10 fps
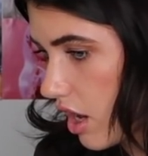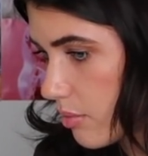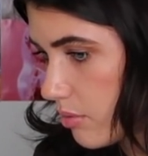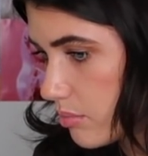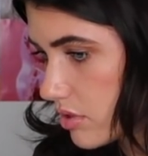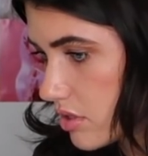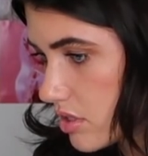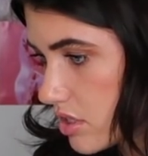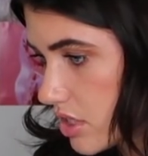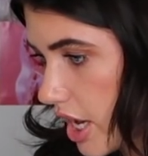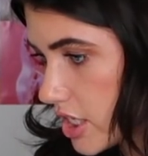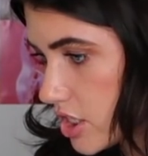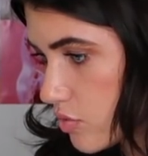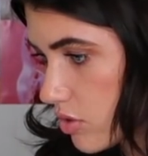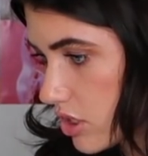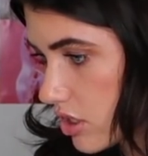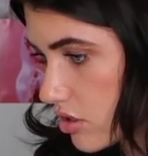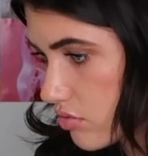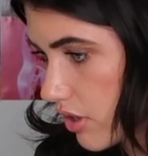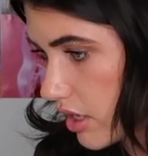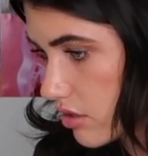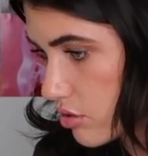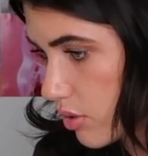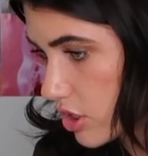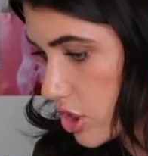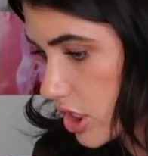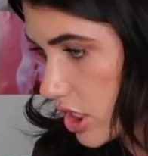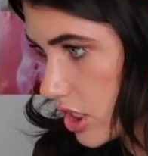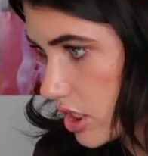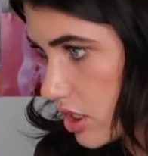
I'm obsessed with this red sweatshirt.